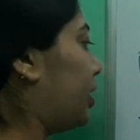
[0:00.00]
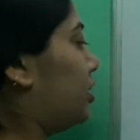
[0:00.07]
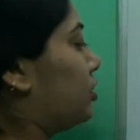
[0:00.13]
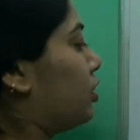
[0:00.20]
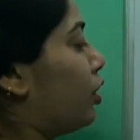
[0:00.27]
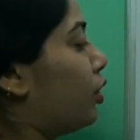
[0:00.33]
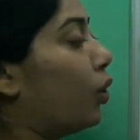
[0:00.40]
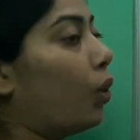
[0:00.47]
is
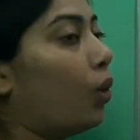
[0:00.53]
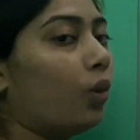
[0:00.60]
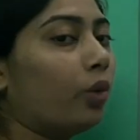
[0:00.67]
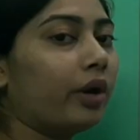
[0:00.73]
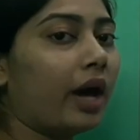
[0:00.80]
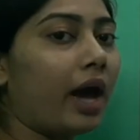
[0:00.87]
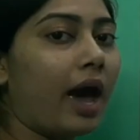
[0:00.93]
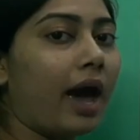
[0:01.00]

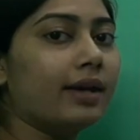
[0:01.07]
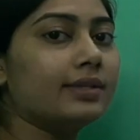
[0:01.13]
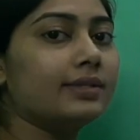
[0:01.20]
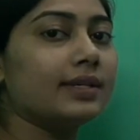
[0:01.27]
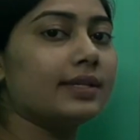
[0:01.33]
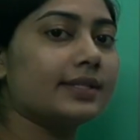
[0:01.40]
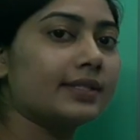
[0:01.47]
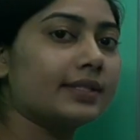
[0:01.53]
known
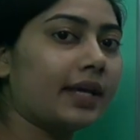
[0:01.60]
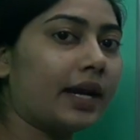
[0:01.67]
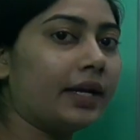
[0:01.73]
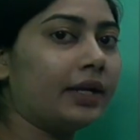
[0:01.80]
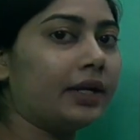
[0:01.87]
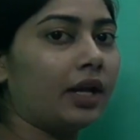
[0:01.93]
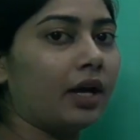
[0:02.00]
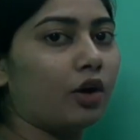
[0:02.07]
as
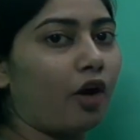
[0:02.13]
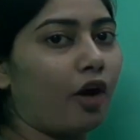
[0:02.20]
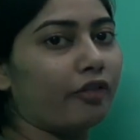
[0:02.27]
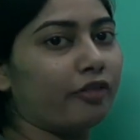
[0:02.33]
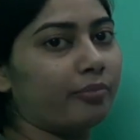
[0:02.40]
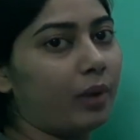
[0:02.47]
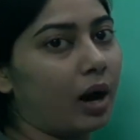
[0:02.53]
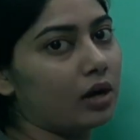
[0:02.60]
center of
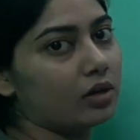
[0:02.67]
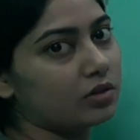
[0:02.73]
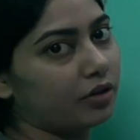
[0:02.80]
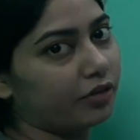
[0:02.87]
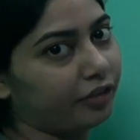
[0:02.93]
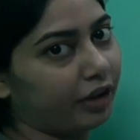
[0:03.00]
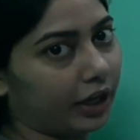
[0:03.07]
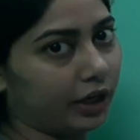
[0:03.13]
mass of
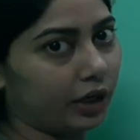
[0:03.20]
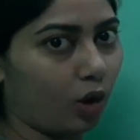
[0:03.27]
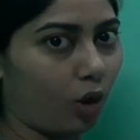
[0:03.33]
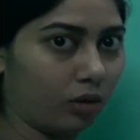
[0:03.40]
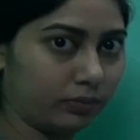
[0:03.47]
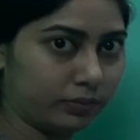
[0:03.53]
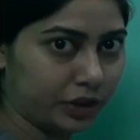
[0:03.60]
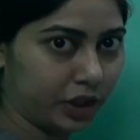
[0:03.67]
any
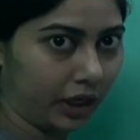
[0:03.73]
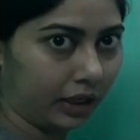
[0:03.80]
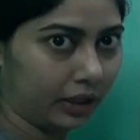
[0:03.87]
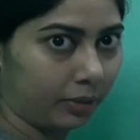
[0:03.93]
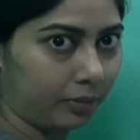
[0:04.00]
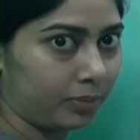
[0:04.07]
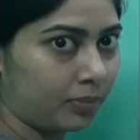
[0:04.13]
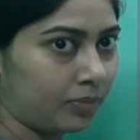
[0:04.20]
object.
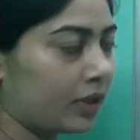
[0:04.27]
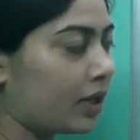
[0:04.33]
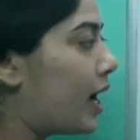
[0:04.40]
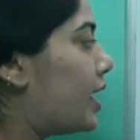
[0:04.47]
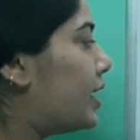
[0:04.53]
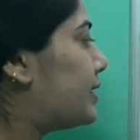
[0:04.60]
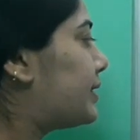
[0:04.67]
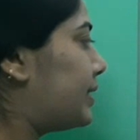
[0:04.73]

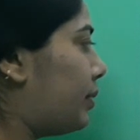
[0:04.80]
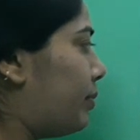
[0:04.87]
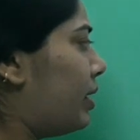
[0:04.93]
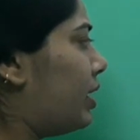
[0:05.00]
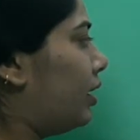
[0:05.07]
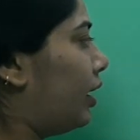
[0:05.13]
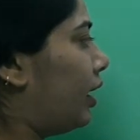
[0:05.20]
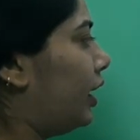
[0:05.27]

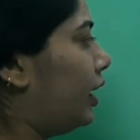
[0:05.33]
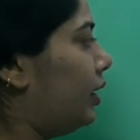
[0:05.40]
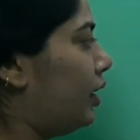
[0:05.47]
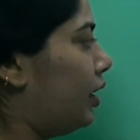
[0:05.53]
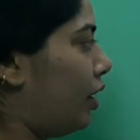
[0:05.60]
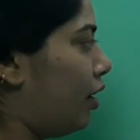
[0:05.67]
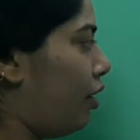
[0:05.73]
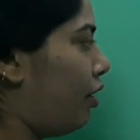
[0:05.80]
Similarly,
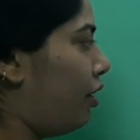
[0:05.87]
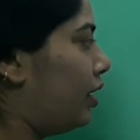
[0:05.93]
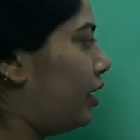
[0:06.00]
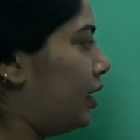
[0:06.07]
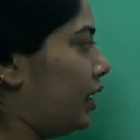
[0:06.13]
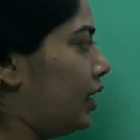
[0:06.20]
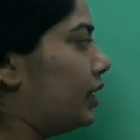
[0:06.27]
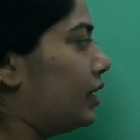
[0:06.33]

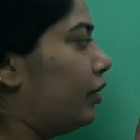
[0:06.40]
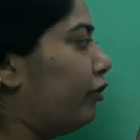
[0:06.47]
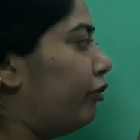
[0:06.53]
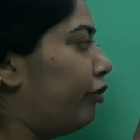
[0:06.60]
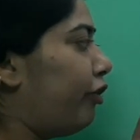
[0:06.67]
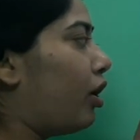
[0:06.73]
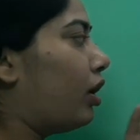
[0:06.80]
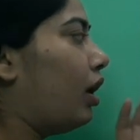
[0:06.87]

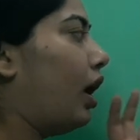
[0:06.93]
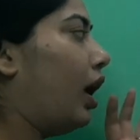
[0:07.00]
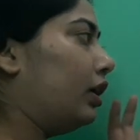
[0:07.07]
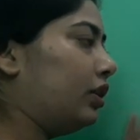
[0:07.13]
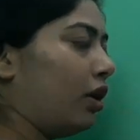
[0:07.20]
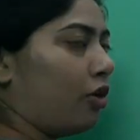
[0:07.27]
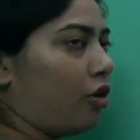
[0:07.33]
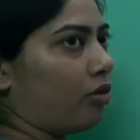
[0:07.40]
for
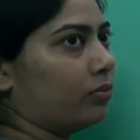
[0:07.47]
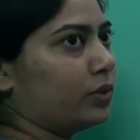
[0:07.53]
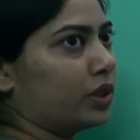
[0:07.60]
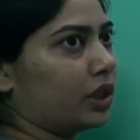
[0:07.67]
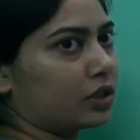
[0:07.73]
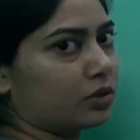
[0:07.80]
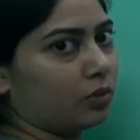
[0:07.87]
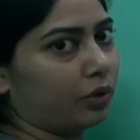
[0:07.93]
other
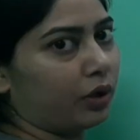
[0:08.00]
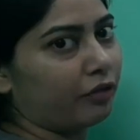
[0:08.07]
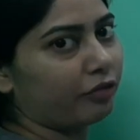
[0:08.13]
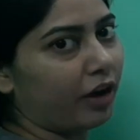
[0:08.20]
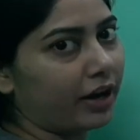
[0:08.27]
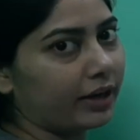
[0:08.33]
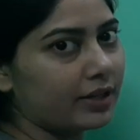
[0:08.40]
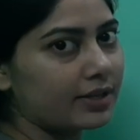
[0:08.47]
objects, you can
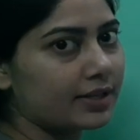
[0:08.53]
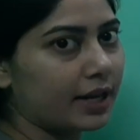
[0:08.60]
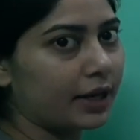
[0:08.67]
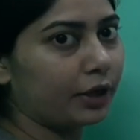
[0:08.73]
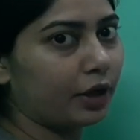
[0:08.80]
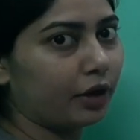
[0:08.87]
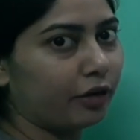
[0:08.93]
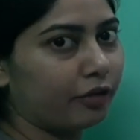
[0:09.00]
find the center
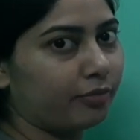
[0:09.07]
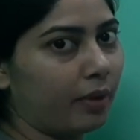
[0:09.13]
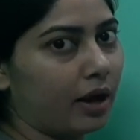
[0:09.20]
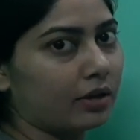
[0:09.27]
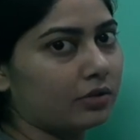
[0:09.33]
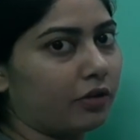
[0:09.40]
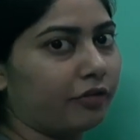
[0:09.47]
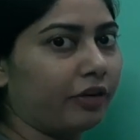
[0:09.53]
of mass
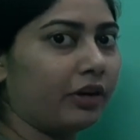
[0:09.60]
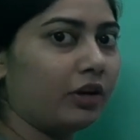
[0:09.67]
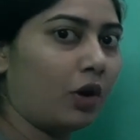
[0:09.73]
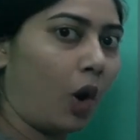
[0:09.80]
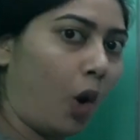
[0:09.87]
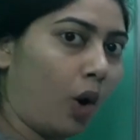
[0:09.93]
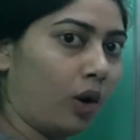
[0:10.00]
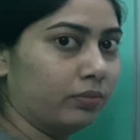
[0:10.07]
of an
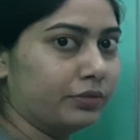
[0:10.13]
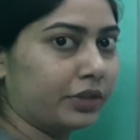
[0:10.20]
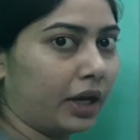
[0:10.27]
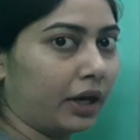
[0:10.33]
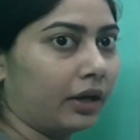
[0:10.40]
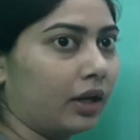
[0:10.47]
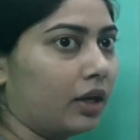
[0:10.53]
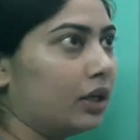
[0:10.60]

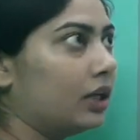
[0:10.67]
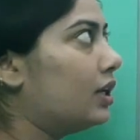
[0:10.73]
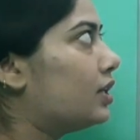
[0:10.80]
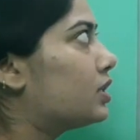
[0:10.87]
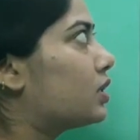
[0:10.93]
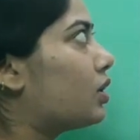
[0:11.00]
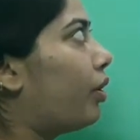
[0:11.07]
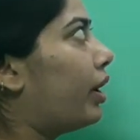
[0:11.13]
object.
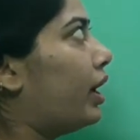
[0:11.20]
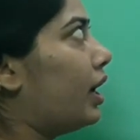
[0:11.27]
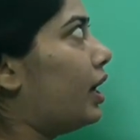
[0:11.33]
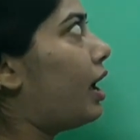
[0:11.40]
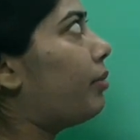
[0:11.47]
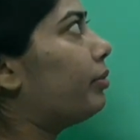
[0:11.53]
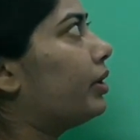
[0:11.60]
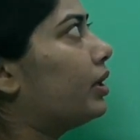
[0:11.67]
So here I
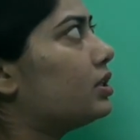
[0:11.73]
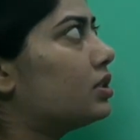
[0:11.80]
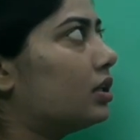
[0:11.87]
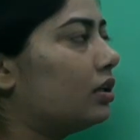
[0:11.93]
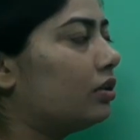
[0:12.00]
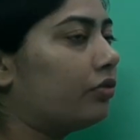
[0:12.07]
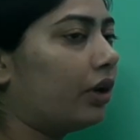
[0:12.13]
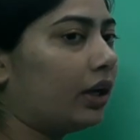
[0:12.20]
am
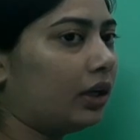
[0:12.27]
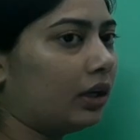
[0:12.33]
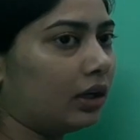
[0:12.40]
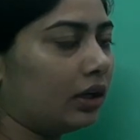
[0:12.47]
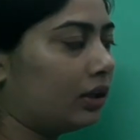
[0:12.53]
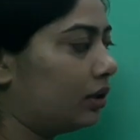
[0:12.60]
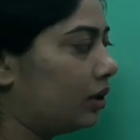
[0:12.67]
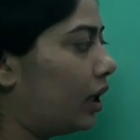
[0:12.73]
considering
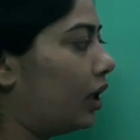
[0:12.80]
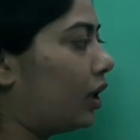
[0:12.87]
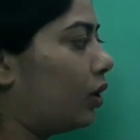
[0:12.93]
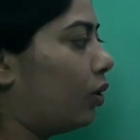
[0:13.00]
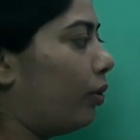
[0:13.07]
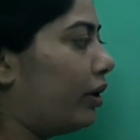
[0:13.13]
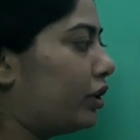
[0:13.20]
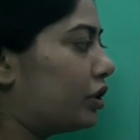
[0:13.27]
the
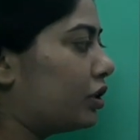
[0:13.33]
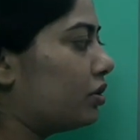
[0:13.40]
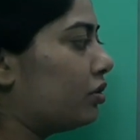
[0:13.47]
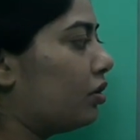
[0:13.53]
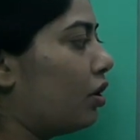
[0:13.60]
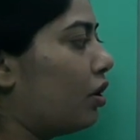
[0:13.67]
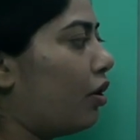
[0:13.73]
equation